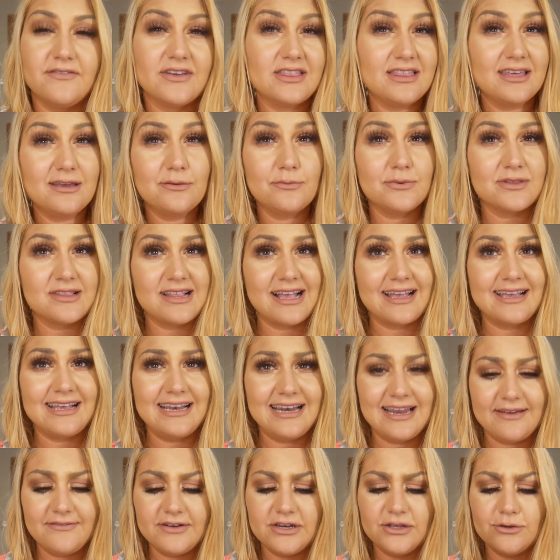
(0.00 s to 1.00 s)
I think it was like
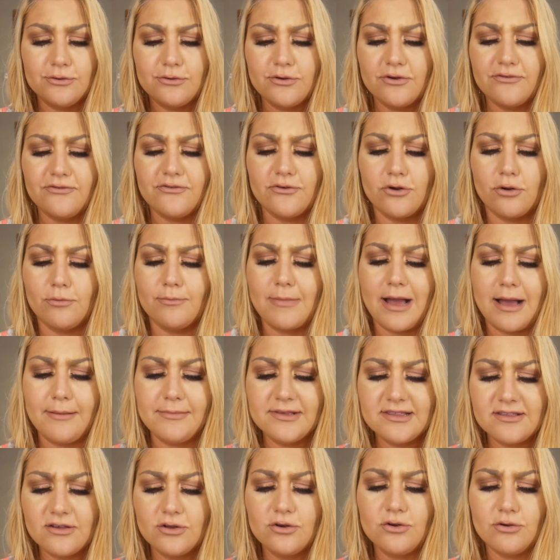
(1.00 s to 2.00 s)
11 euro from
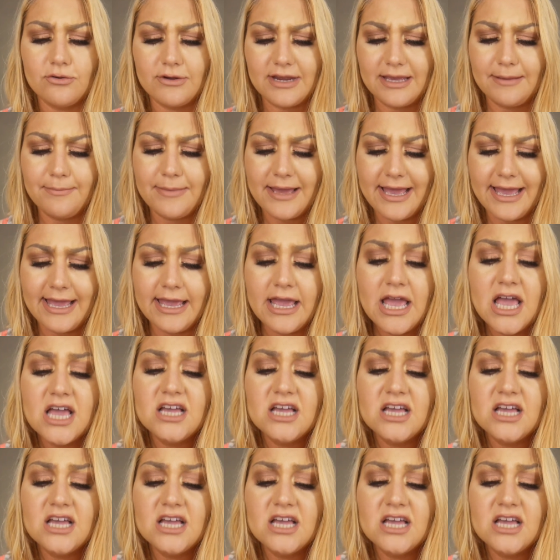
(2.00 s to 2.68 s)
Amazon or eBay.